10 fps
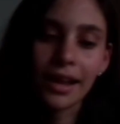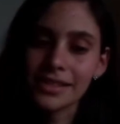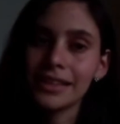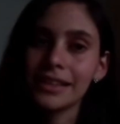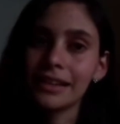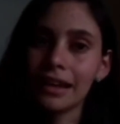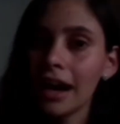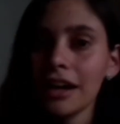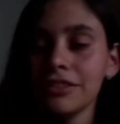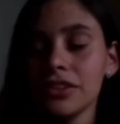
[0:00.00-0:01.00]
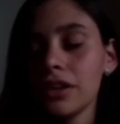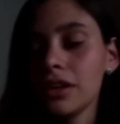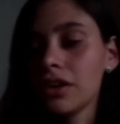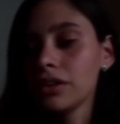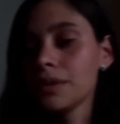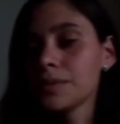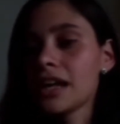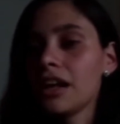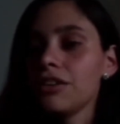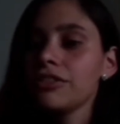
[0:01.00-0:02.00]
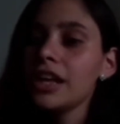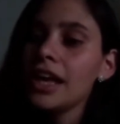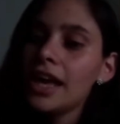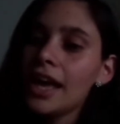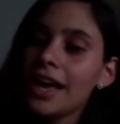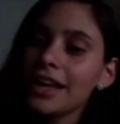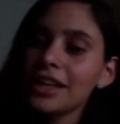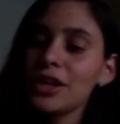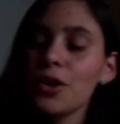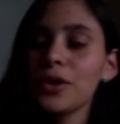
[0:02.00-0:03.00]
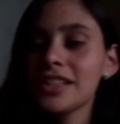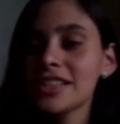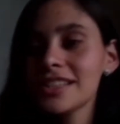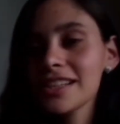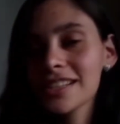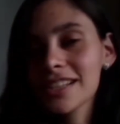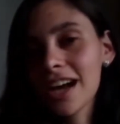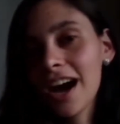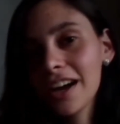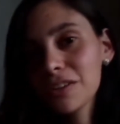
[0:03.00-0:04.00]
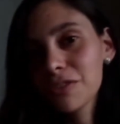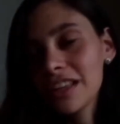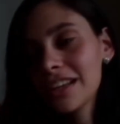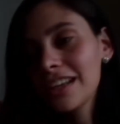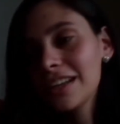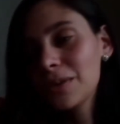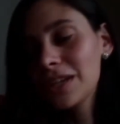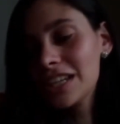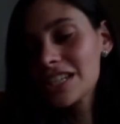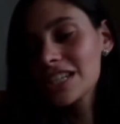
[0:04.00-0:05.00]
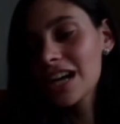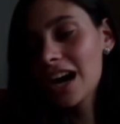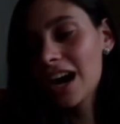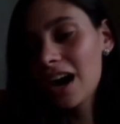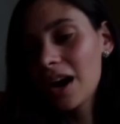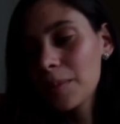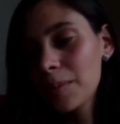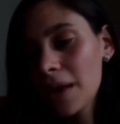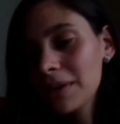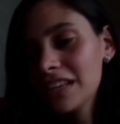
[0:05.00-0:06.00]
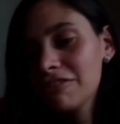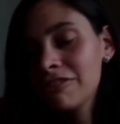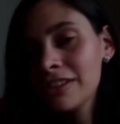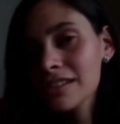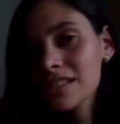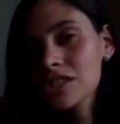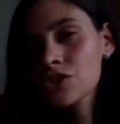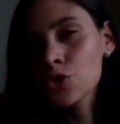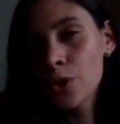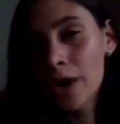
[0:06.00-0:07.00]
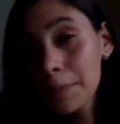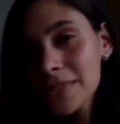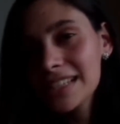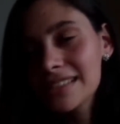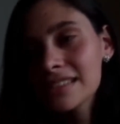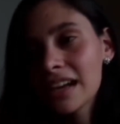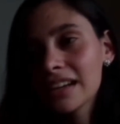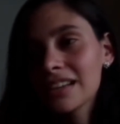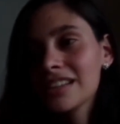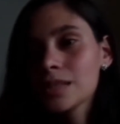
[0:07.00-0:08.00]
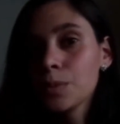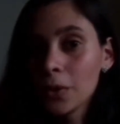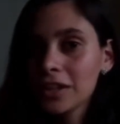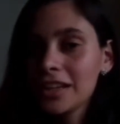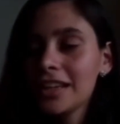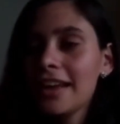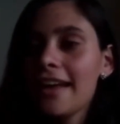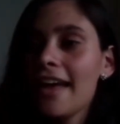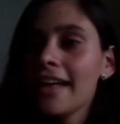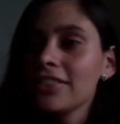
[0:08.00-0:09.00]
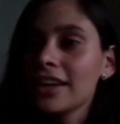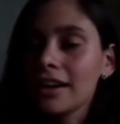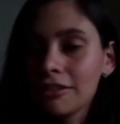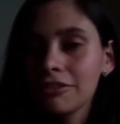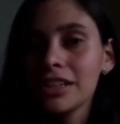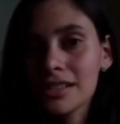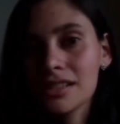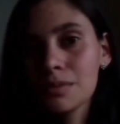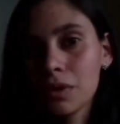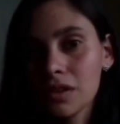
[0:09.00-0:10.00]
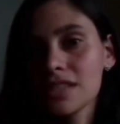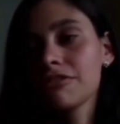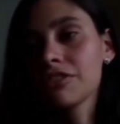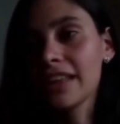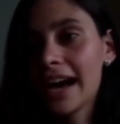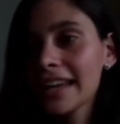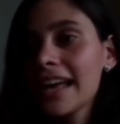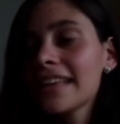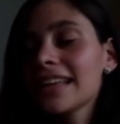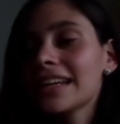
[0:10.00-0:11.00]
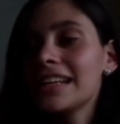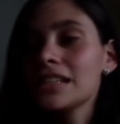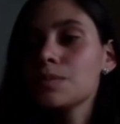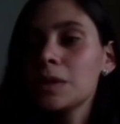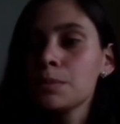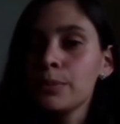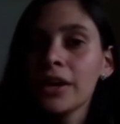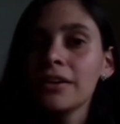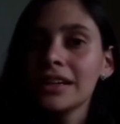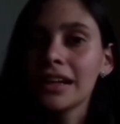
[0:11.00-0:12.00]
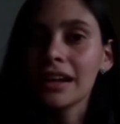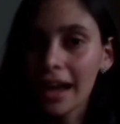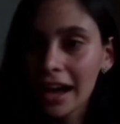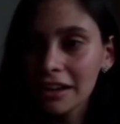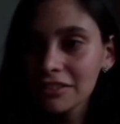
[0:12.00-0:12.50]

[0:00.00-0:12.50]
alive on himself, it's this kind of thing in which maybe he feels trapped inside his body, and the coffin is a symbolism for that he's being buried alive.